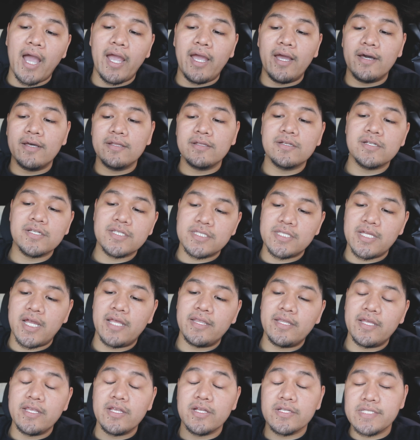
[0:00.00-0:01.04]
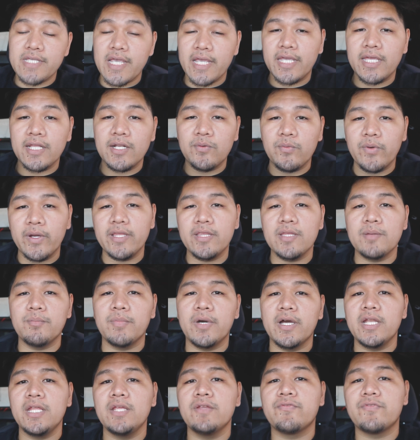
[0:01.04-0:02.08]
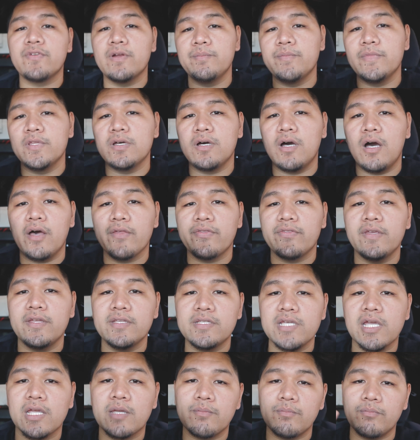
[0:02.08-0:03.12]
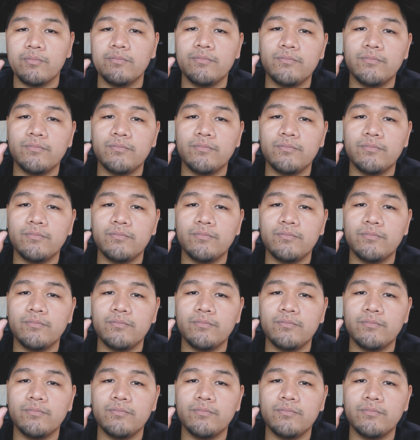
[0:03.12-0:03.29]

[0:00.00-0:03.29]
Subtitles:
I understand that you're taking away the money from the authentic